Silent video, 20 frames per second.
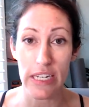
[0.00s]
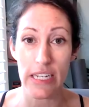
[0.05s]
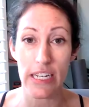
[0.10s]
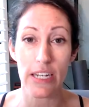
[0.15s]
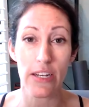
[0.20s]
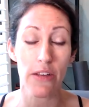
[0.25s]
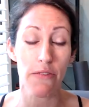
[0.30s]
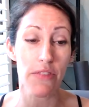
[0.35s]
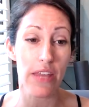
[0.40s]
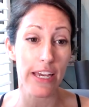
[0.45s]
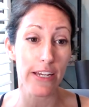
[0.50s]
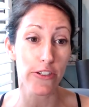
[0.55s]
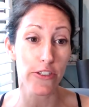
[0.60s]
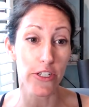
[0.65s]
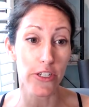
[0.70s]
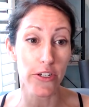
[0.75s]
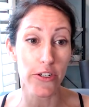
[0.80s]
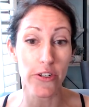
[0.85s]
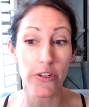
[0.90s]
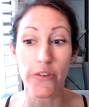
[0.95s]
And if they
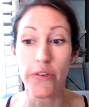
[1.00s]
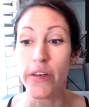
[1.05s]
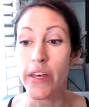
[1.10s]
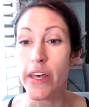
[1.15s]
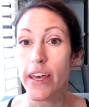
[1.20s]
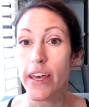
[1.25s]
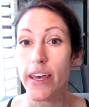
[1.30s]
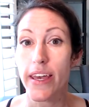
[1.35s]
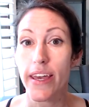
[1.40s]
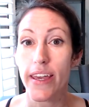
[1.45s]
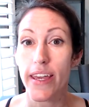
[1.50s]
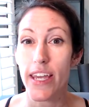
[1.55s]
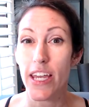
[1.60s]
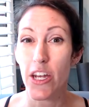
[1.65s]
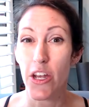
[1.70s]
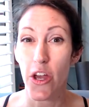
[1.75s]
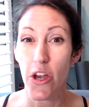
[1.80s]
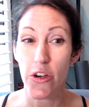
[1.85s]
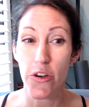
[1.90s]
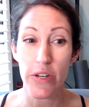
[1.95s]
do, you
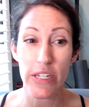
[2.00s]
know,